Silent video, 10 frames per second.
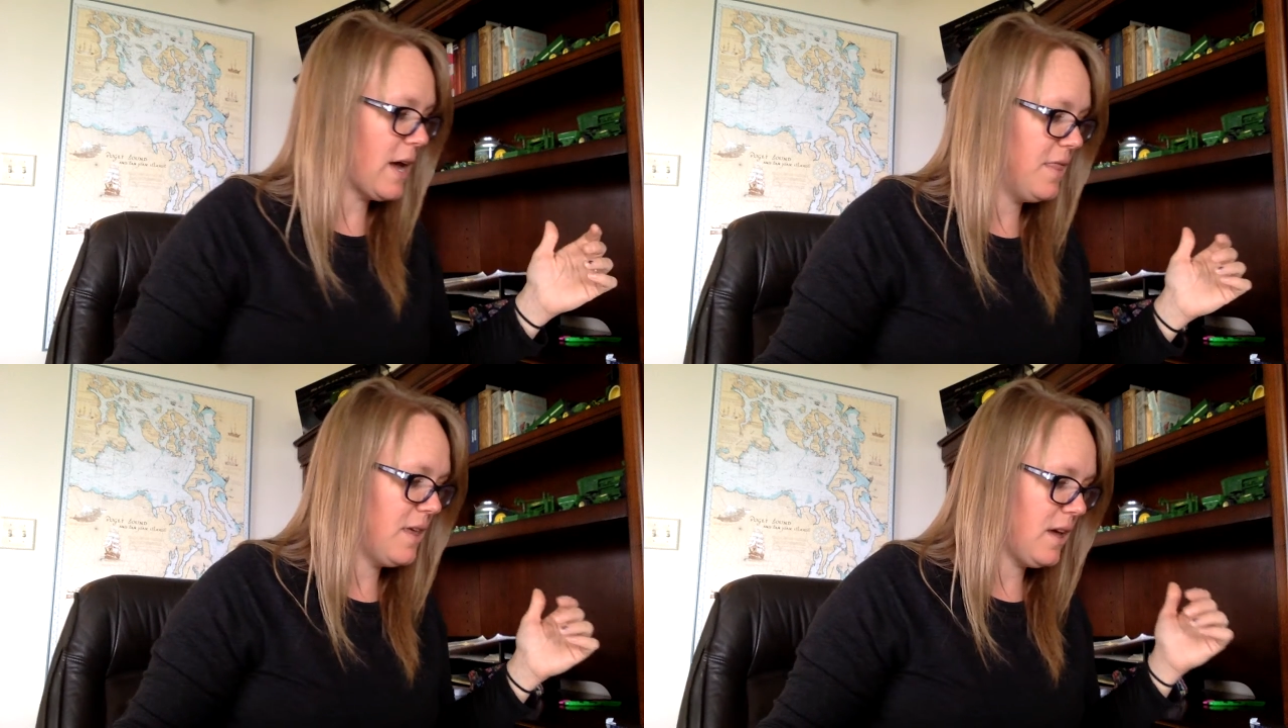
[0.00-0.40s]

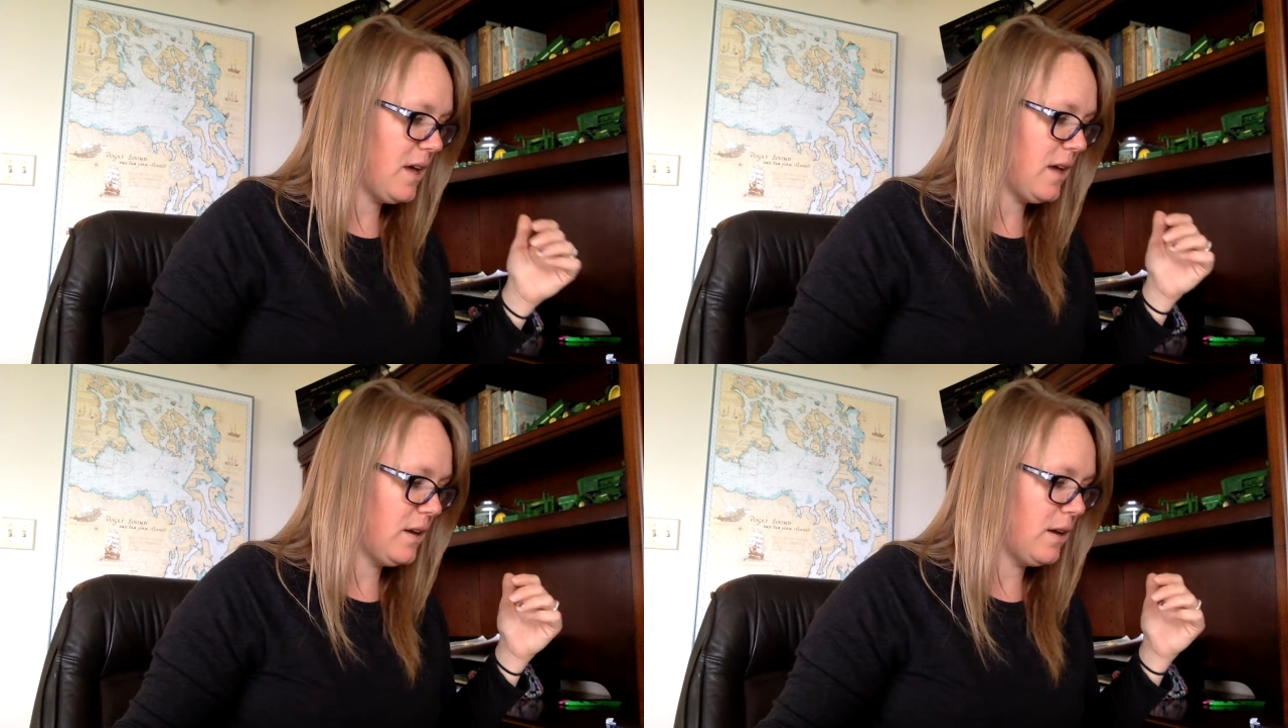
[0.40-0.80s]
And
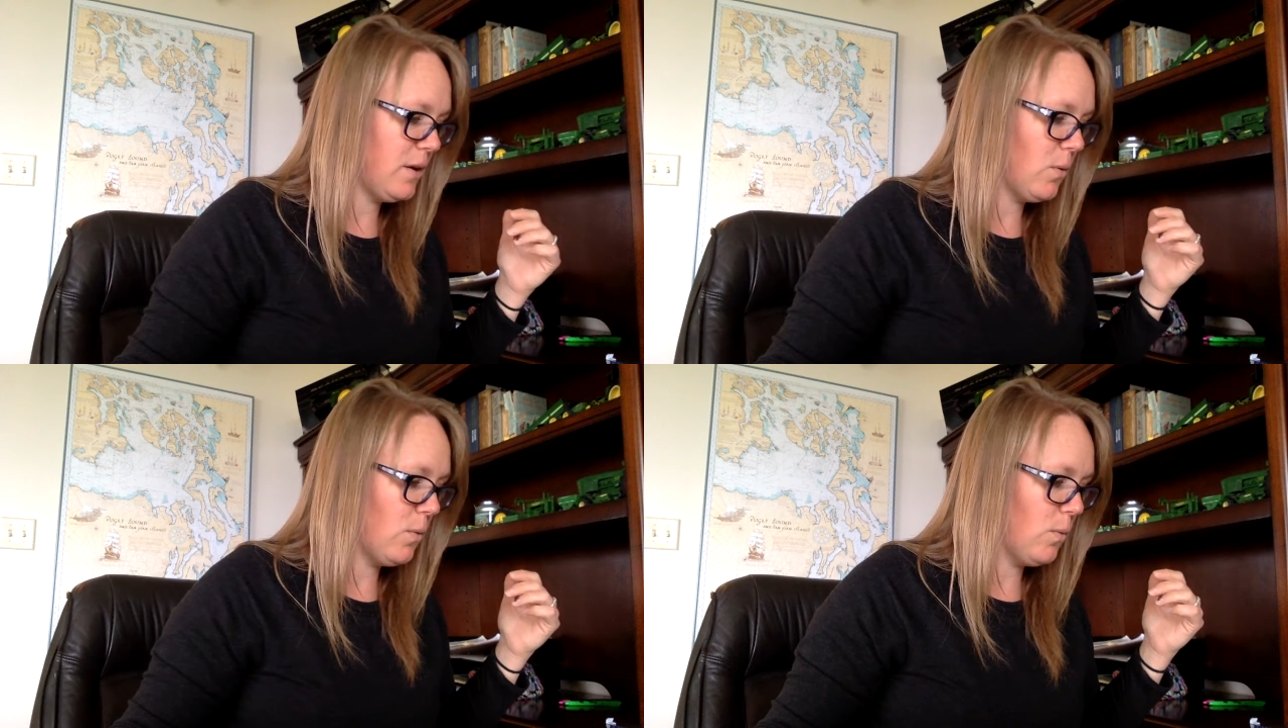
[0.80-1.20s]
then
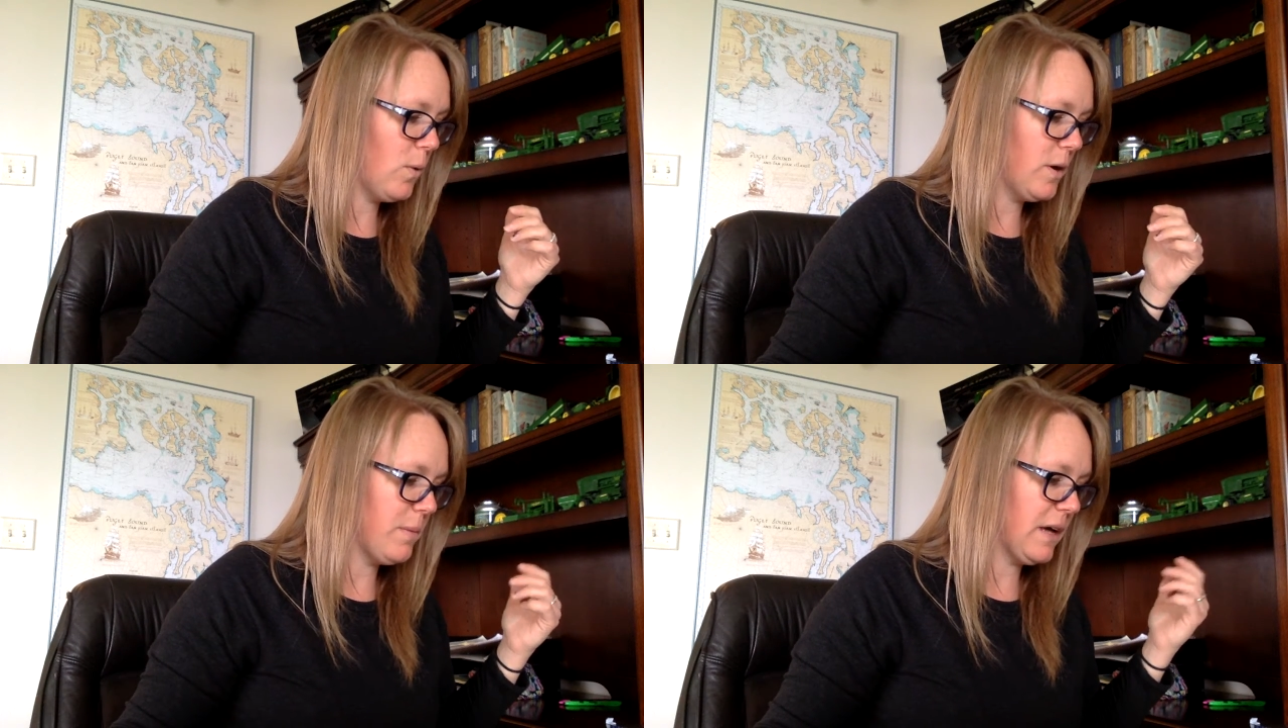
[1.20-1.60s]

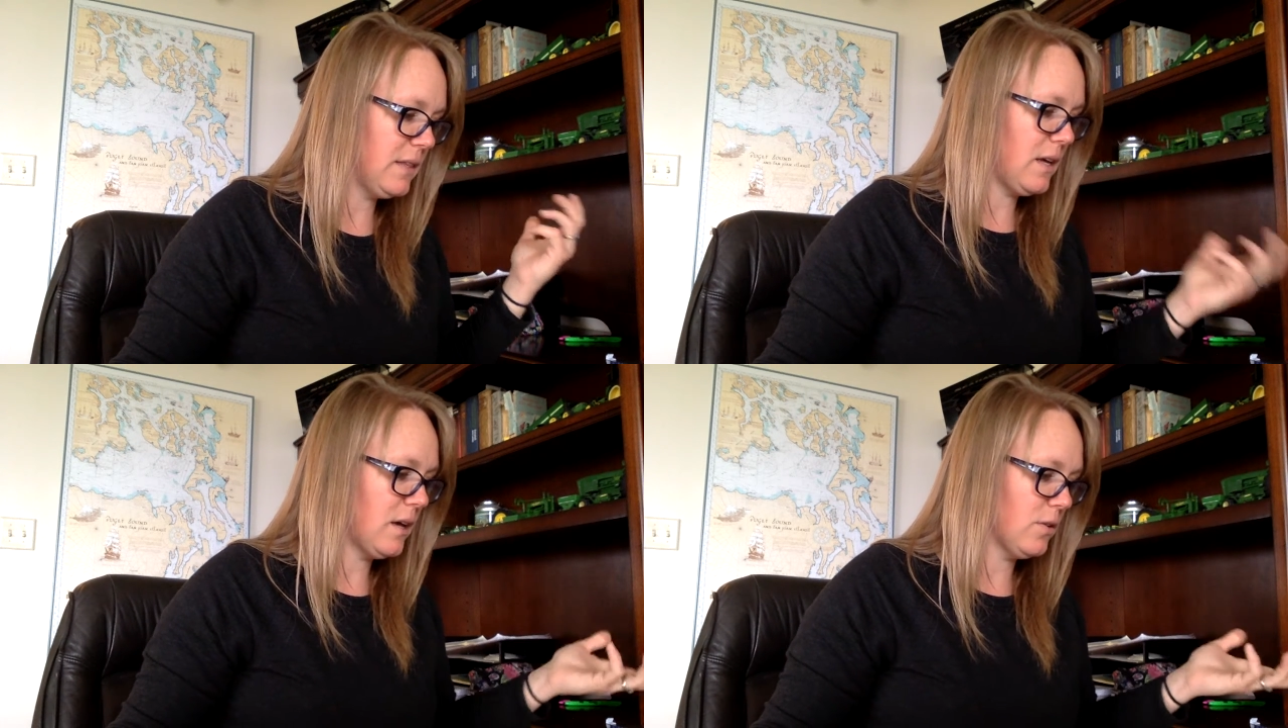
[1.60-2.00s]
what about
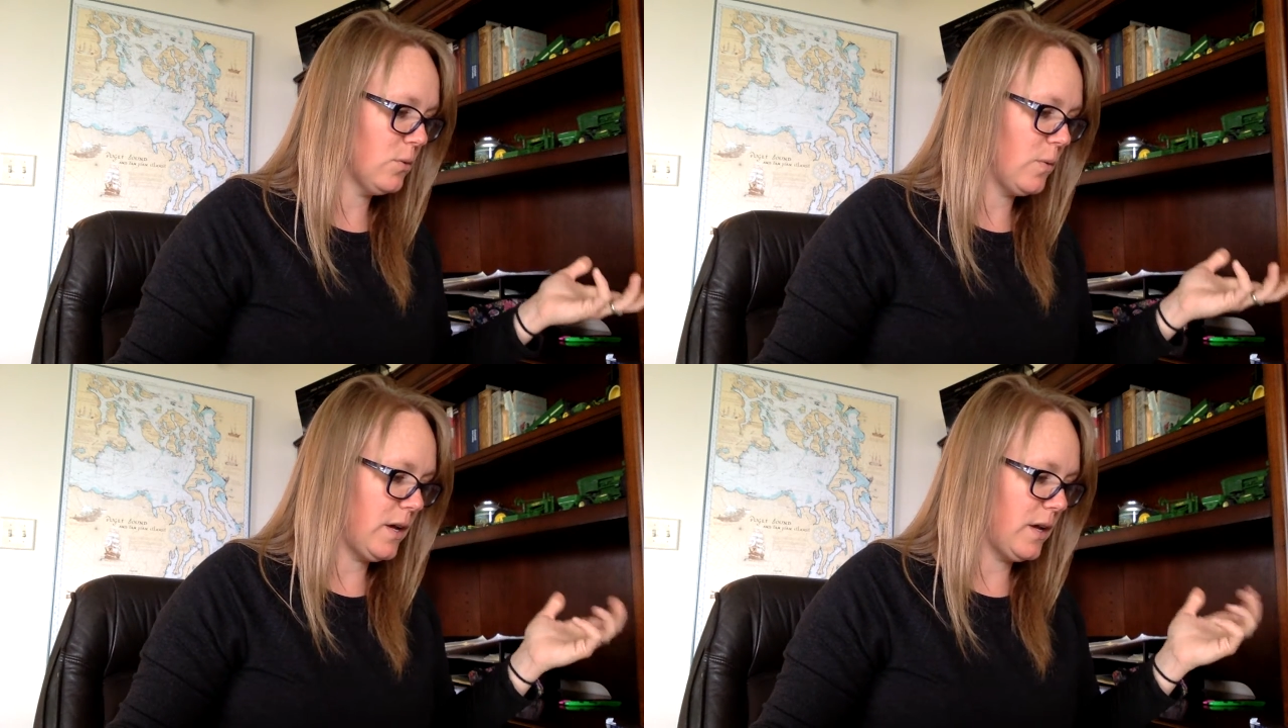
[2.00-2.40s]
the other
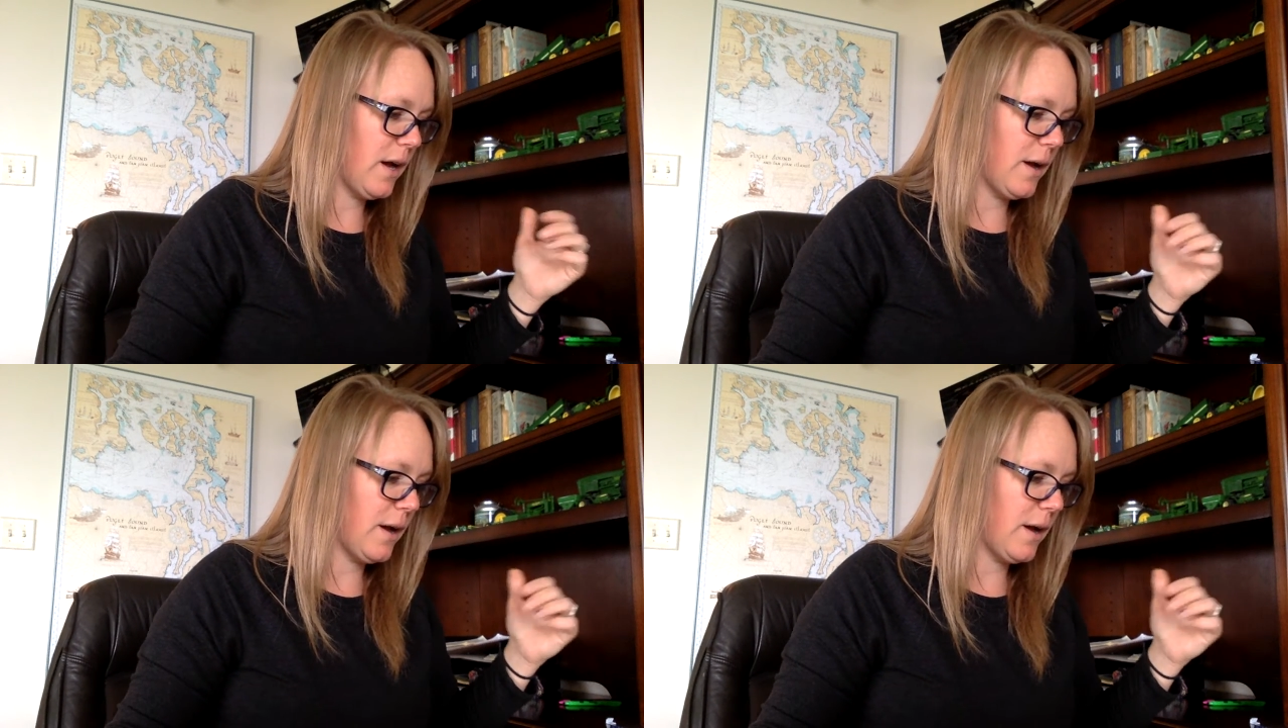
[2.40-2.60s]
one?